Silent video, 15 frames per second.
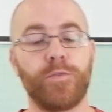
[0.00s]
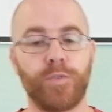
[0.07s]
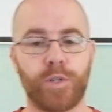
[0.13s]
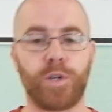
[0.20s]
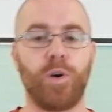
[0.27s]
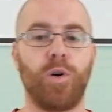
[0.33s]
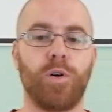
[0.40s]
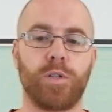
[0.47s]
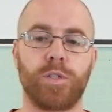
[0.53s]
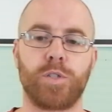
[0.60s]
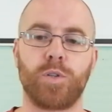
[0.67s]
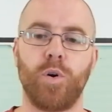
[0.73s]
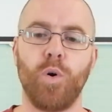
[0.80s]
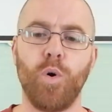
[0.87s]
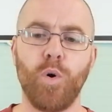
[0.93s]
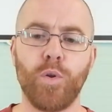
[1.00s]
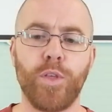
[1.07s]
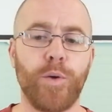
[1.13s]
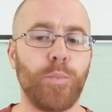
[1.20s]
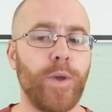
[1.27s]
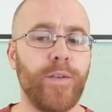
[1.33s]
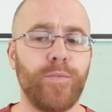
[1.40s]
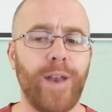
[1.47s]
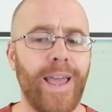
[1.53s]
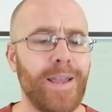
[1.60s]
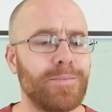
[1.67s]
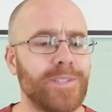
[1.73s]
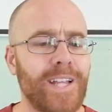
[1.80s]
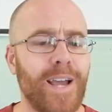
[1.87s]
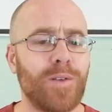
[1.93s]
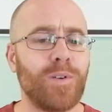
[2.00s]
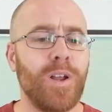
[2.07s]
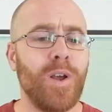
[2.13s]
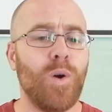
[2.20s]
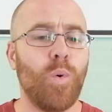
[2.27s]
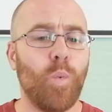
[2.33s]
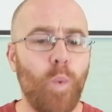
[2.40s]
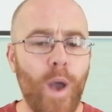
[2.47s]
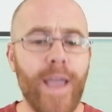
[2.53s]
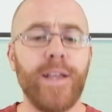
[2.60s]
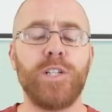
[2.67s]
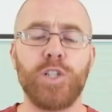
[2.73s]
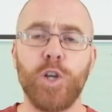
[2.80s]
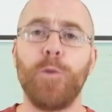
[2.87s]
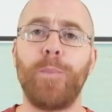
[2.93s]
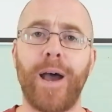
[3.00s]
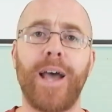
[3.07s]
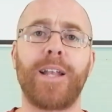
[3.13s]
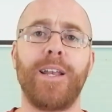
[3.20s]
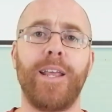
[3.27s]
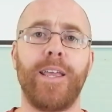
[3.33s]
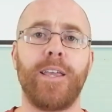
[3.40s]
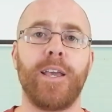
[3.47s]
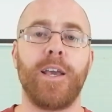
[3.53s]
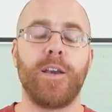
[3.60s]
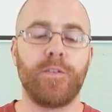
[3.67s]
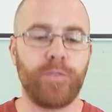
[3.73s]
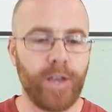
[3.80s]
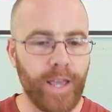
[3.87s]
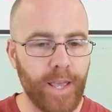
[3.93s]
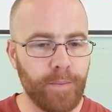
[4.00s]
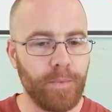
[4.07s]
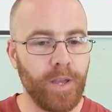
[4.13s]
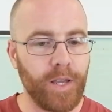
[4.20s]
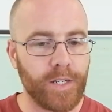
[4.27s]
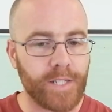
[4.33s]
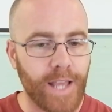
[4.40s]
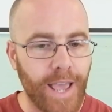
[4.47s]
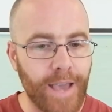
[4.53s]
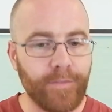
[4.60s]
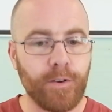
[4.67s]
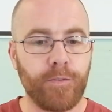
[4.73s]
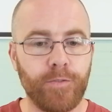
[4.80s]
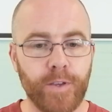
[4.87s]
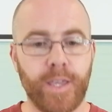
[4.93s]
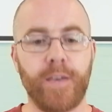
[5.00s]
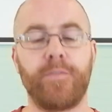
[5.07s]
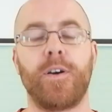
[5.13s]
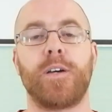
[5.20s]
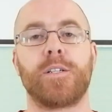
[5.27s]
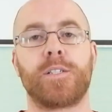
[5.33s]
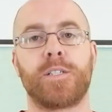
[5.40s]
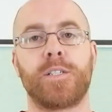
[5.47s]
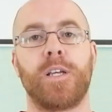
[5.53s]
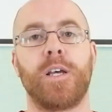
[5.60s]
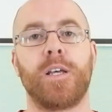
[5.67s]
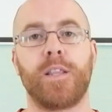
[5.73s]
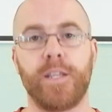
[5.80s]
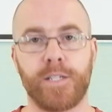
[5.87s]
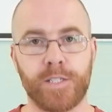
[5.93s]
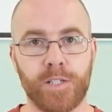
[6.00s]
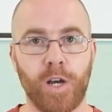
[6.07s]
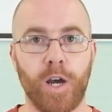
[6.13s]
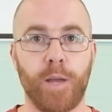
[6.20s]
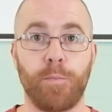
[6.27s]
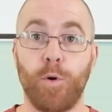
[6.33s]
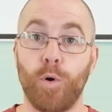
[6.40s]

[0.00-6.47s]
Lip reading: for God, or that we've let him down way too badly for him to ever forgive us this time,